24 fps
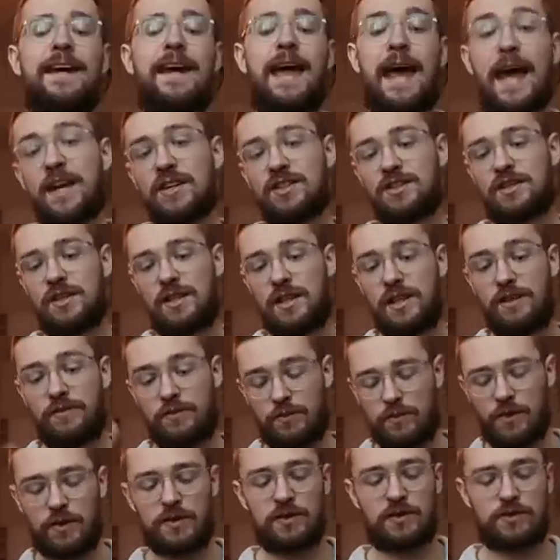actually, if
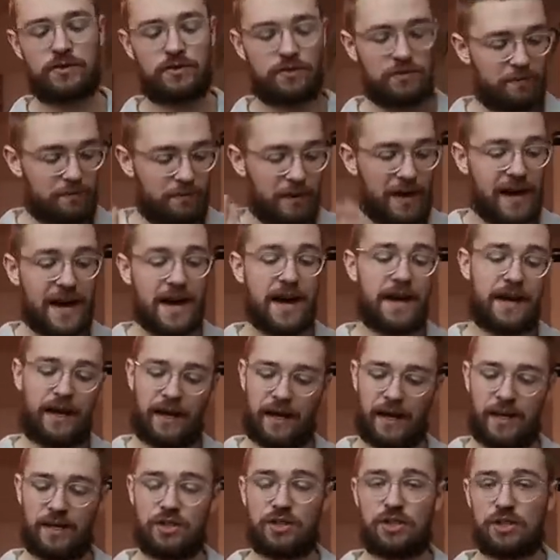you want to buy
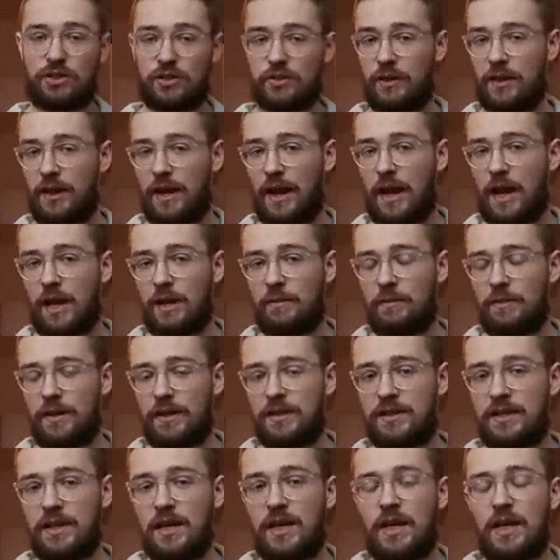a Shoei
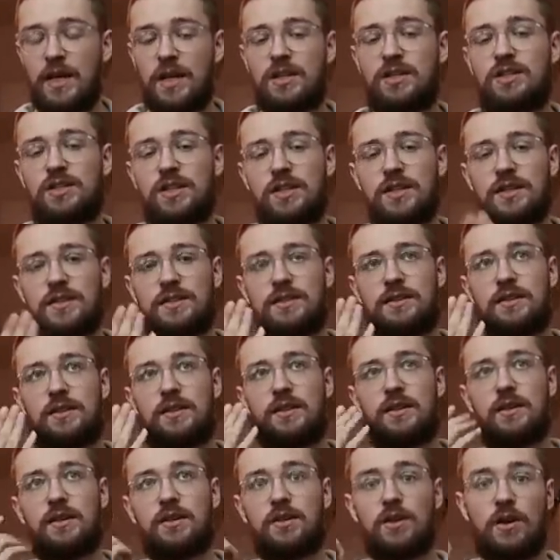helmet, just
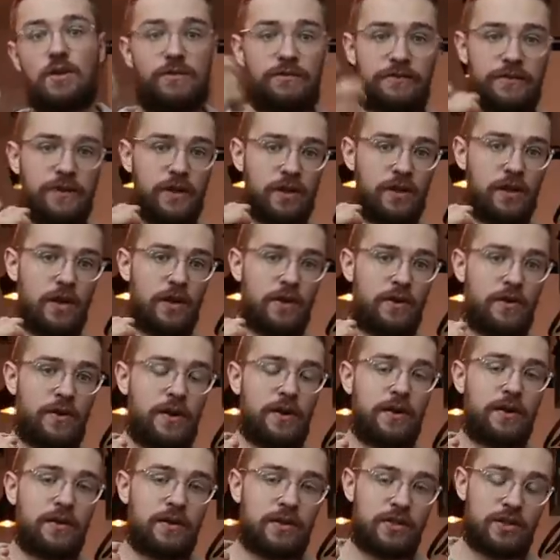go
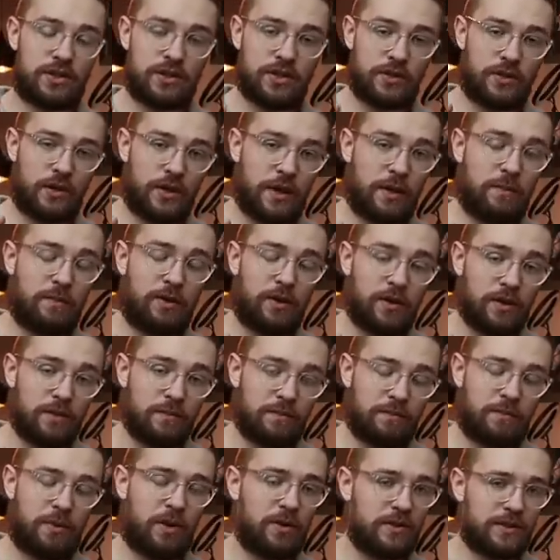follow Shoei
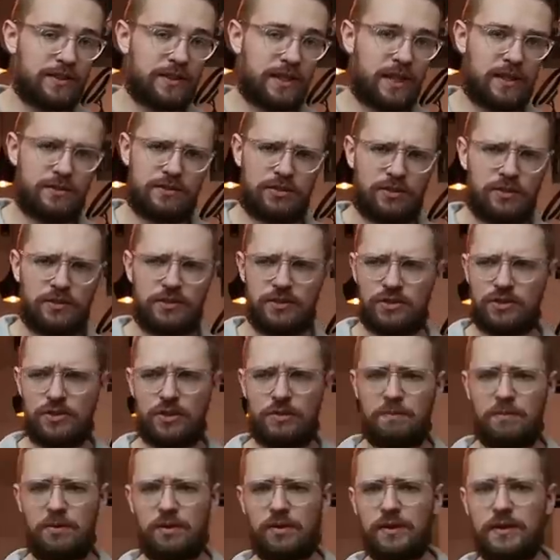Polska, Shoei
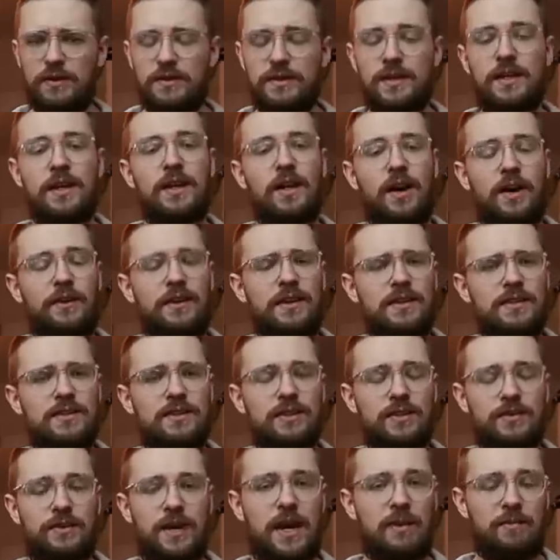Poland on
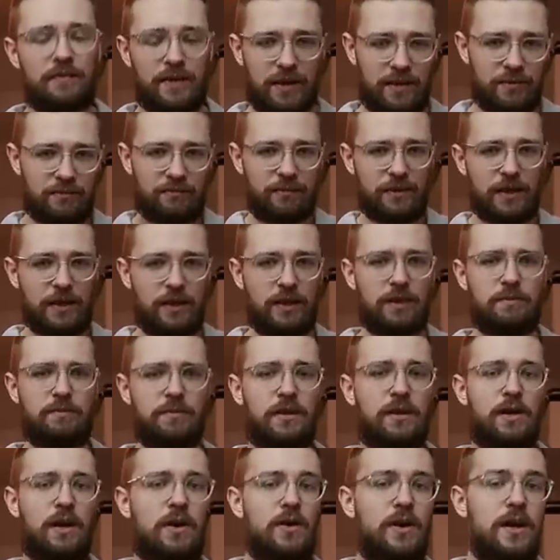Instagram, I'll link it
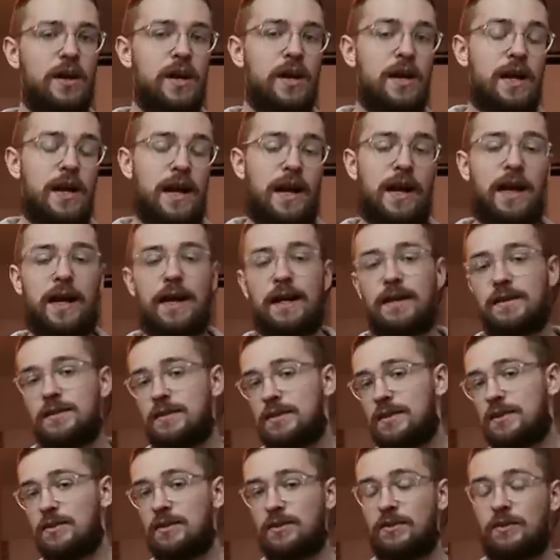below, and
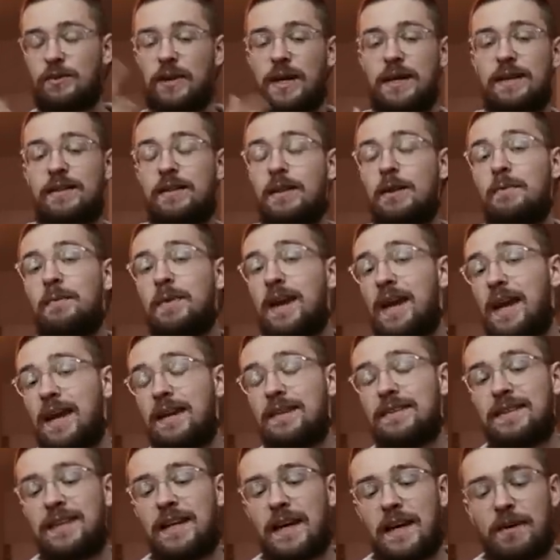write them a
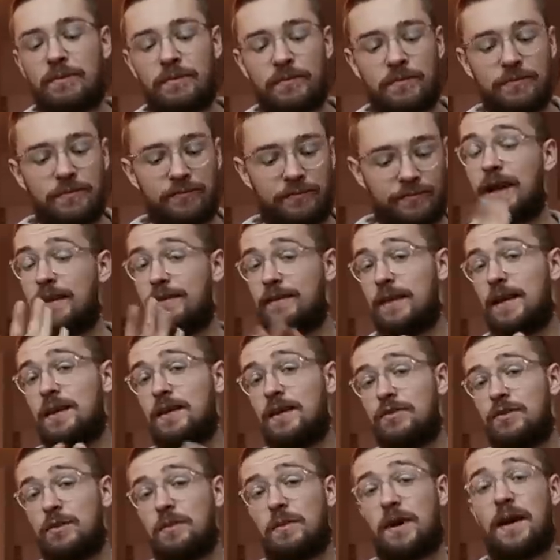DM. And then
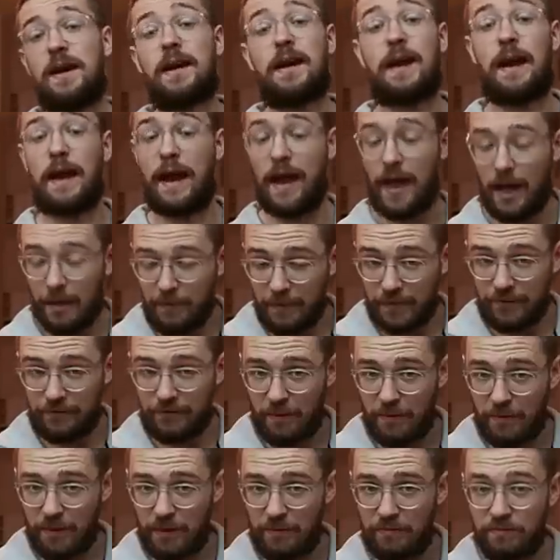if you buy a helmet
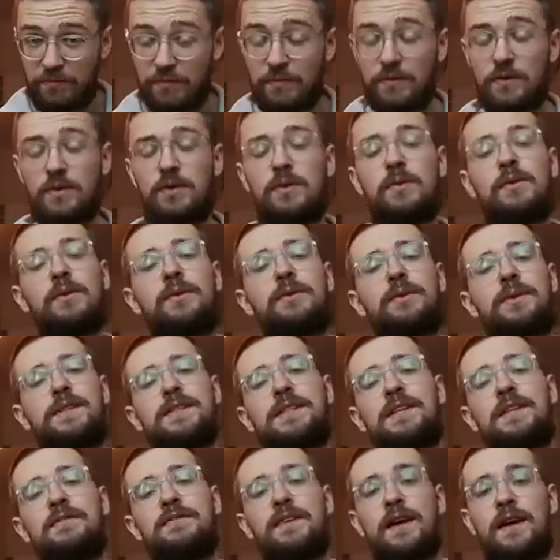from them, you'll
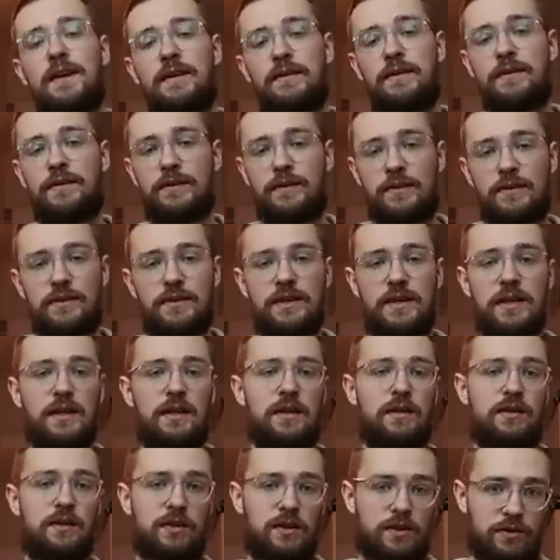receive a
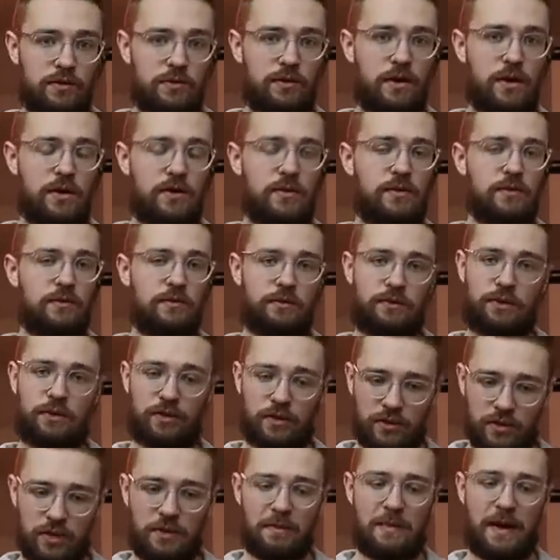30 euro
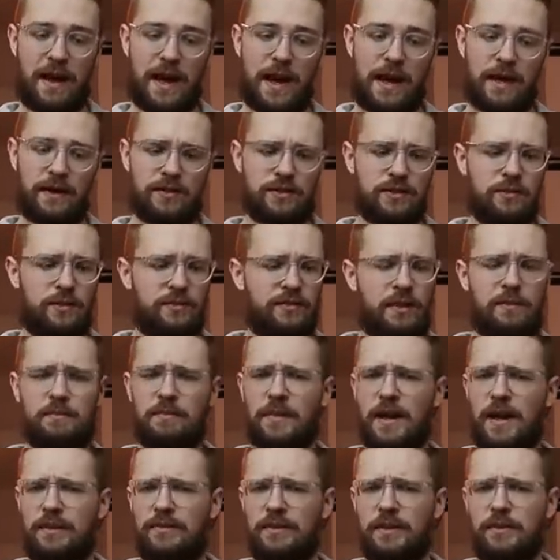goodie bag. So with a
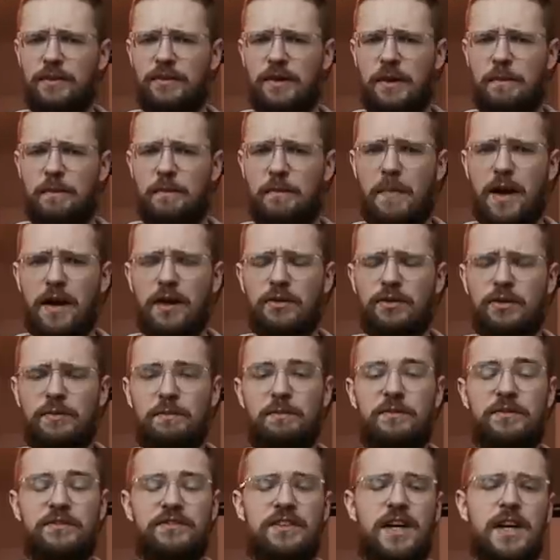
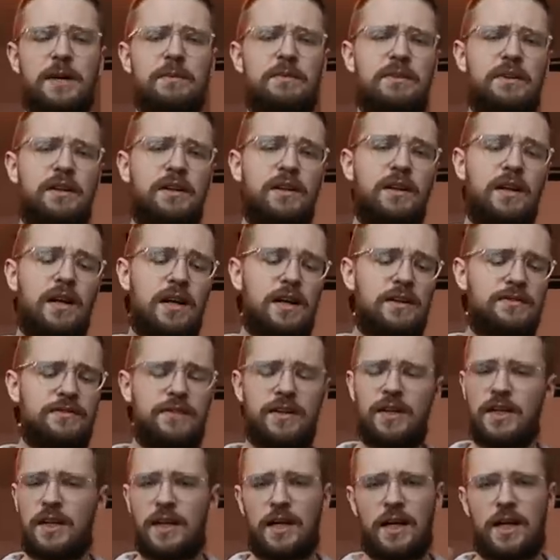microfiber
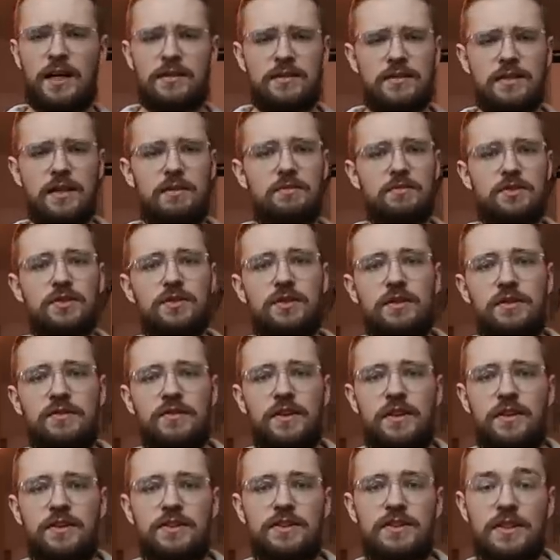cloth and some sort of
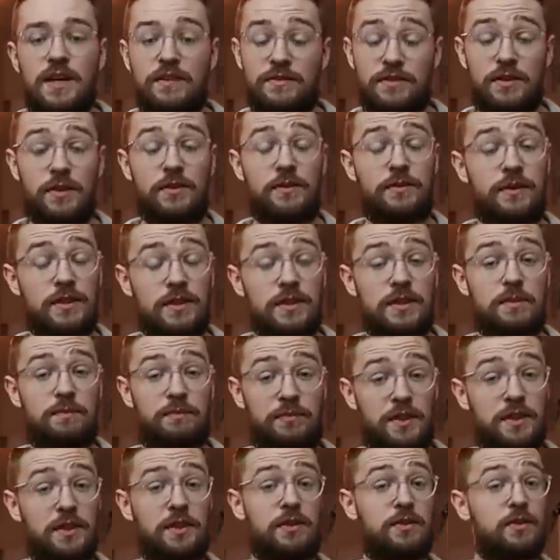other stuff. So this is
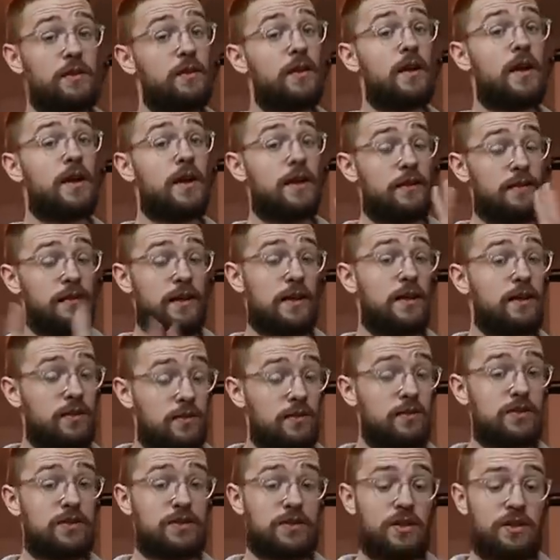pretty cool. Thank
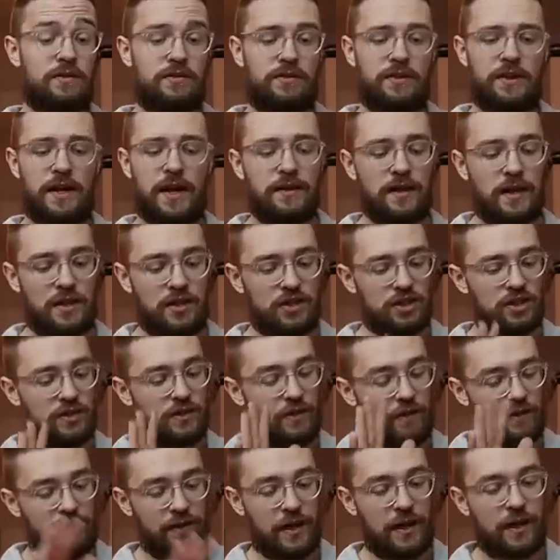you, Shoei, for that. And
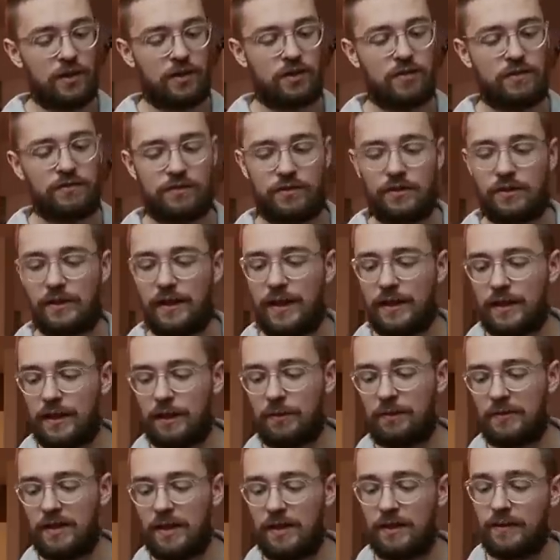thank you for
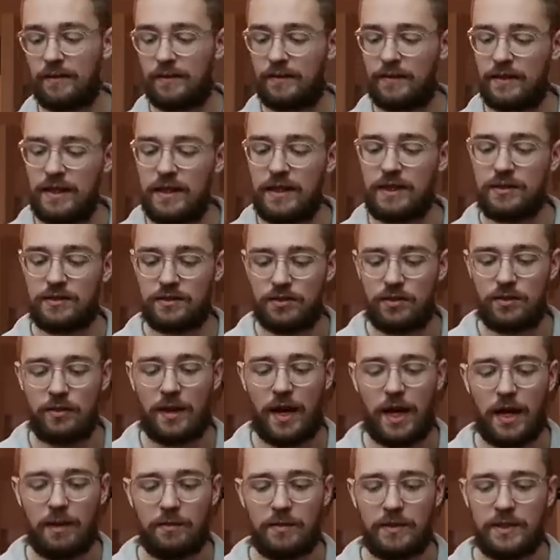lending me these two
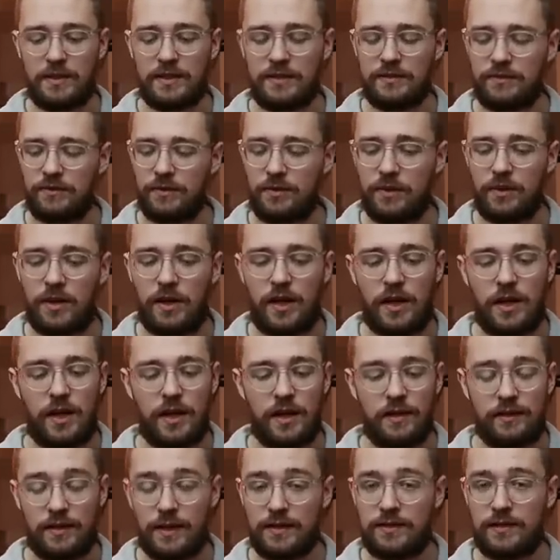helmets for
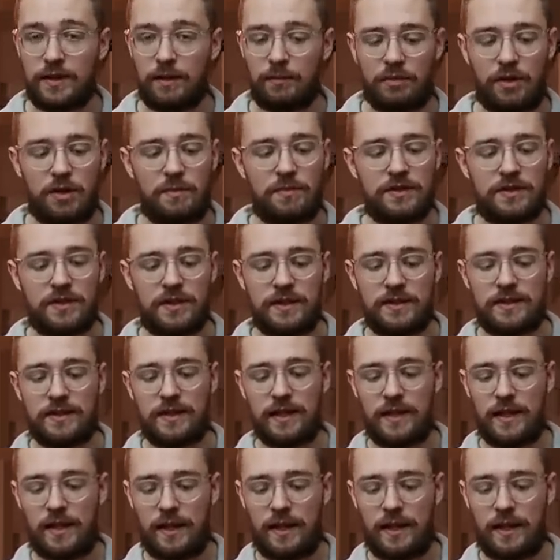testing purposes.